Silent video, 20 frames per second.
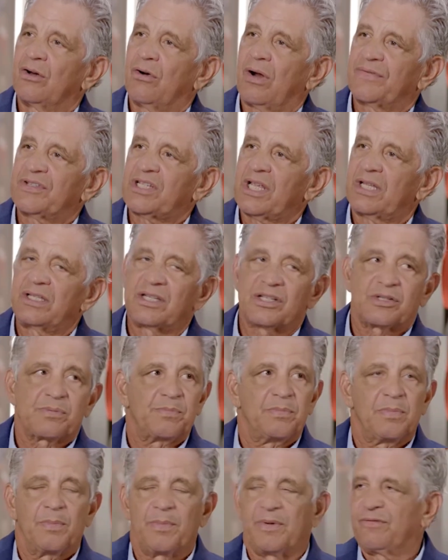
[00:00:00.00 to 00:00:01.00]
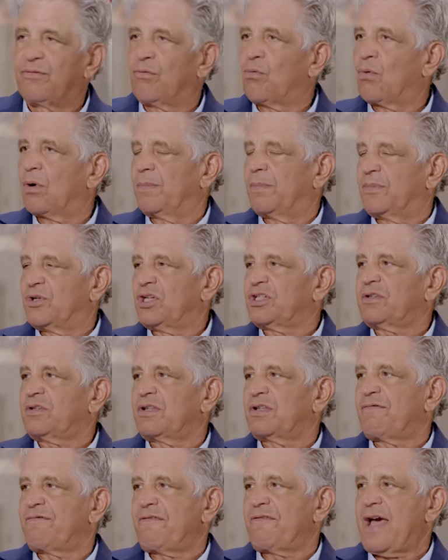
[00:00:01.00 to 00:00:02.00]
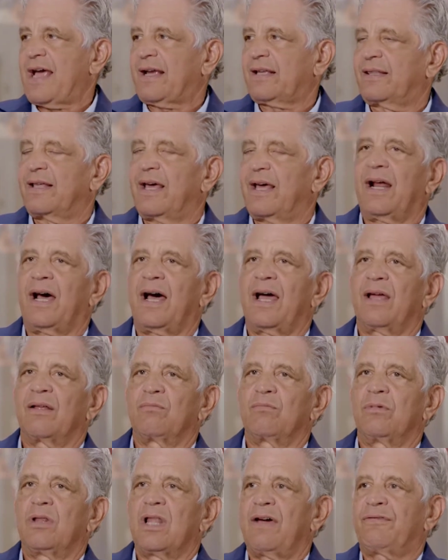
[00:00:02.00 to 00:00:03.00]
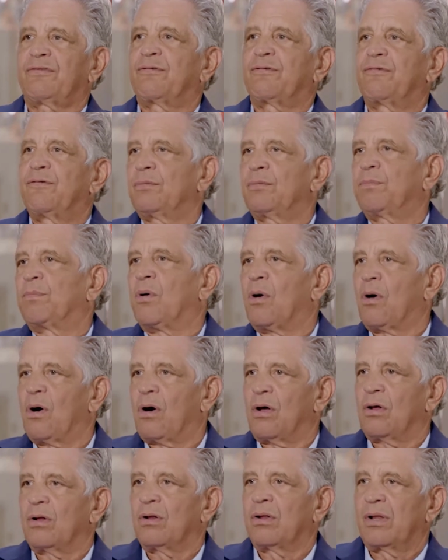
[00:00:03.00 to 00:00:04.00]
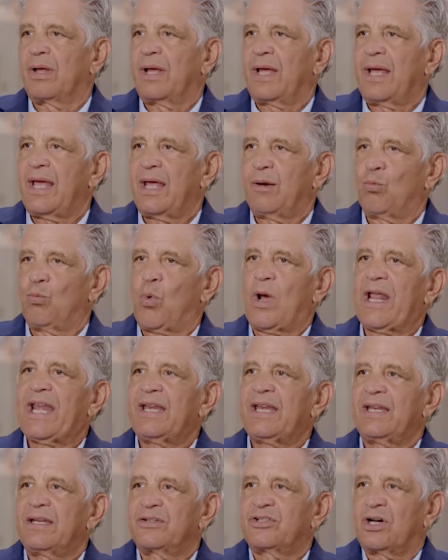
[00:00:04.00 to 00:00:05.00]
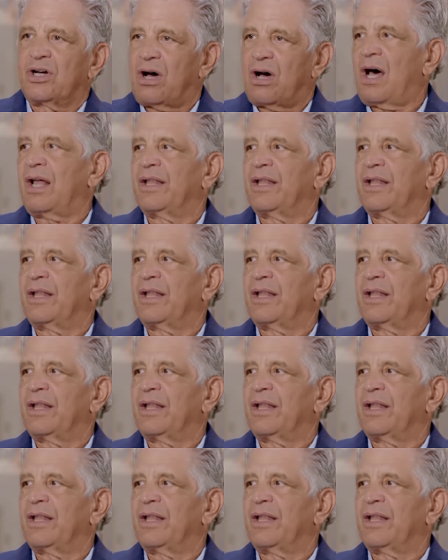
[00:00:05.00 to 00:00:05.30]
you know, I've said this before, just the fact that I left football and went to